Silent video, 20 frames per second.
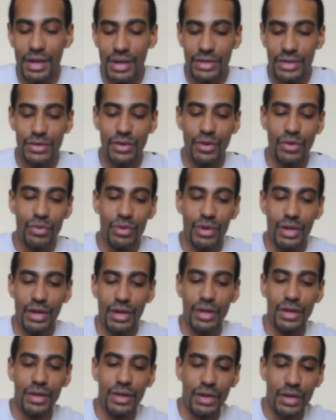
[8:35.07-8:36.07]
So
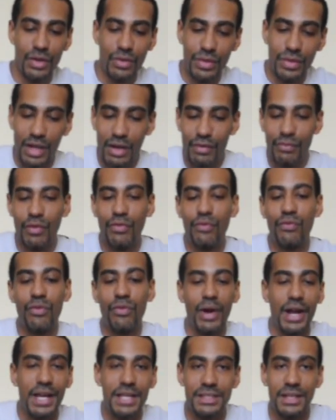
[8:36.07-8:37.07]
think of a
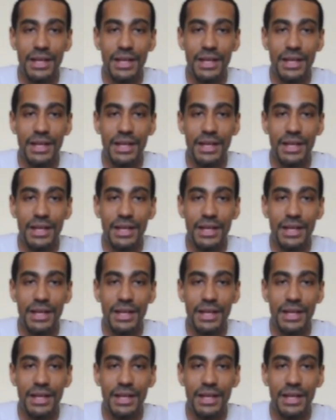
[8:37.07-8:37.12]
phrase,